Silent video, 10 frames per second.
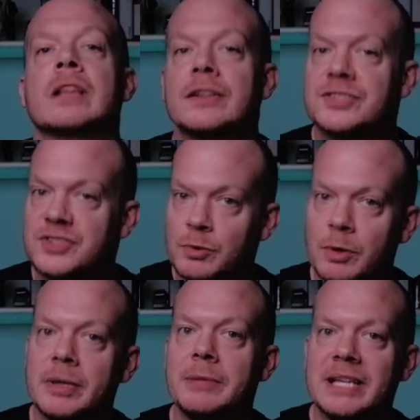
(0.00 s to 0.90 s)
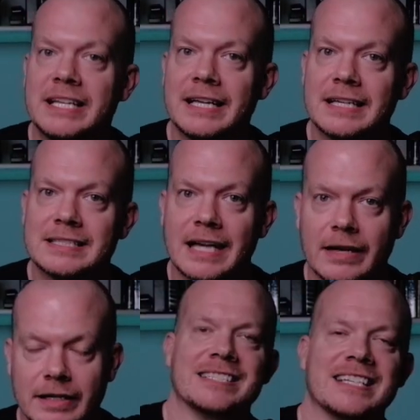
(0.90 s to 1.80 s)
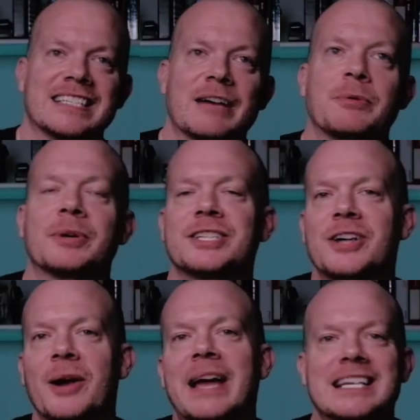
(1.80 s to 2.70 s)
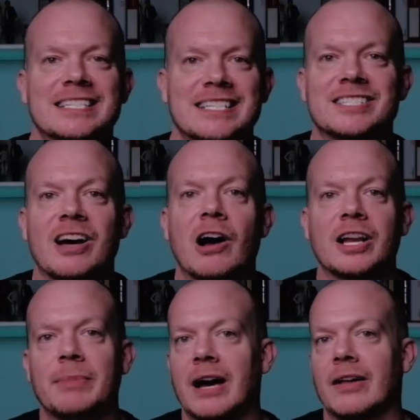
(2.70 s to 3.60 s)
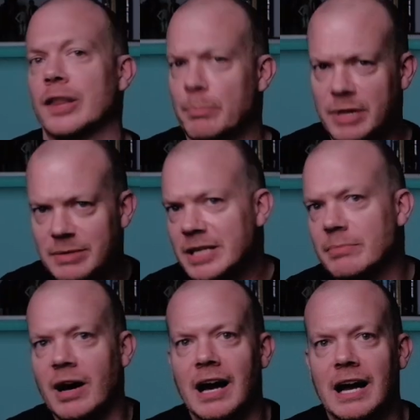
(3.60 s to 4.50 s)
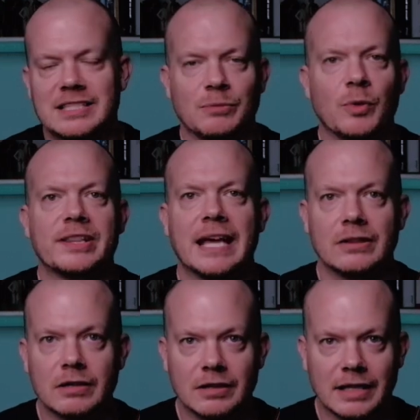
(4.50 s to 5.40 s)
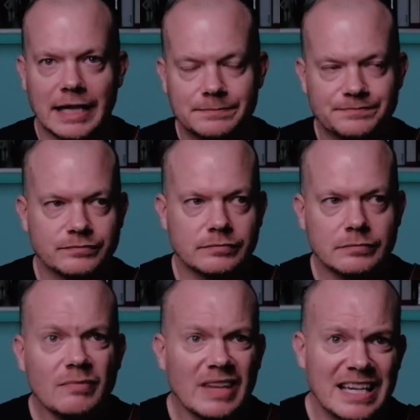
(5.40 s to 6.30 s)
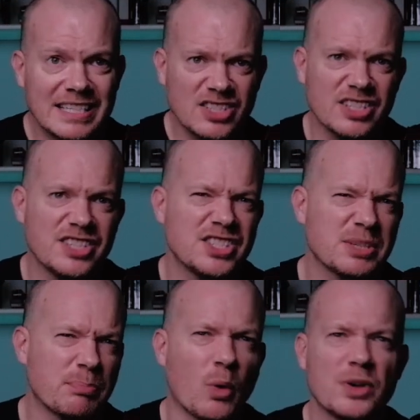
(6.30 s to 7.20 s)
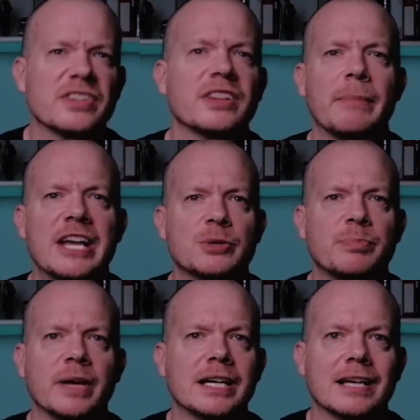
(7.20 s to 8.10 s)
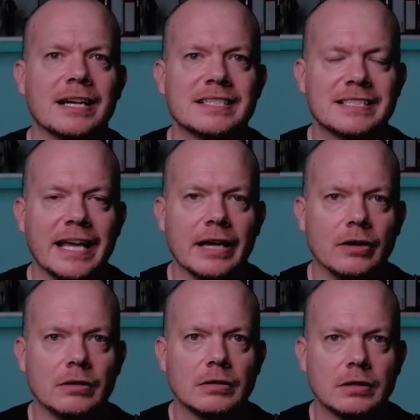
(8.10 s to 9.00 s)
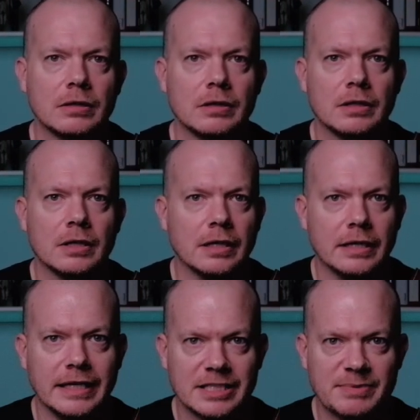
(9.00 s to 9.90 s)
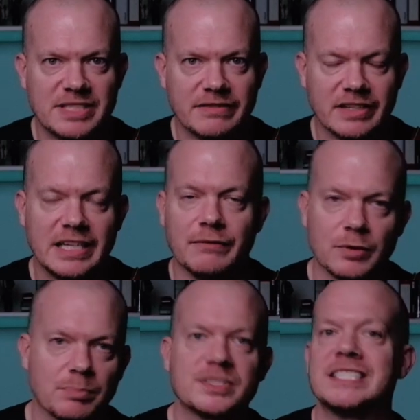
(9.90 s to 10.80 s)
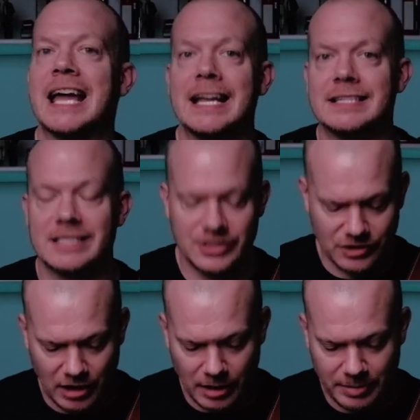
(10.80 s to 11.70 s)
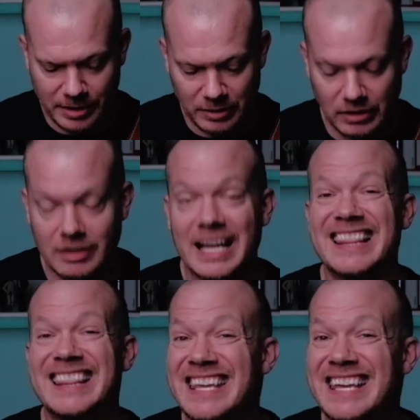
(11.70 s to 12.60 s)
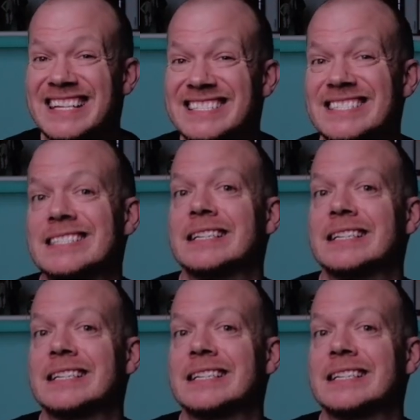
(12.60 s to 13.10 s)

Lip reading: Super B.B. King sounding. I remember guitar magazines talking about the B.B. box and what that looked like. Essentially, it's just a portion of the major pentatonic scale in a specific key. If we're staying in C sharp, it would look like this